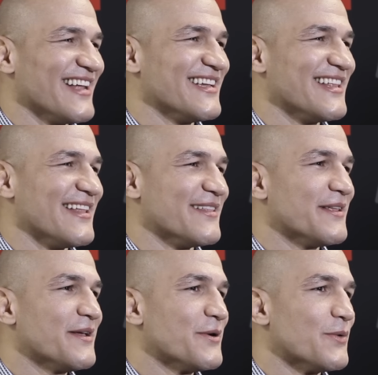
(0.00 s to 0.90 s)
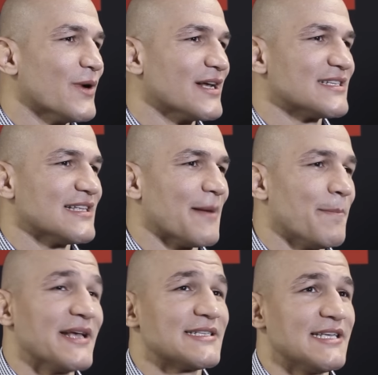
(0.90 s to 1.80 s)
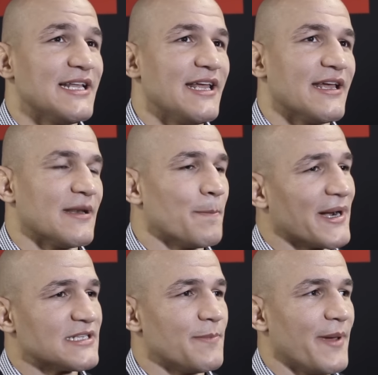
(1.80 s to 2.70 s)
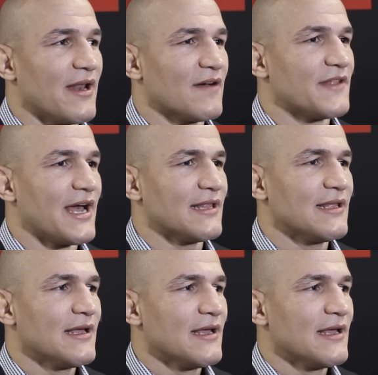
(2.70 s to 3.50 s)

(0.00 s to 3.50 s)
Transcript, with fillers: I didn't was in a big city and participate of that.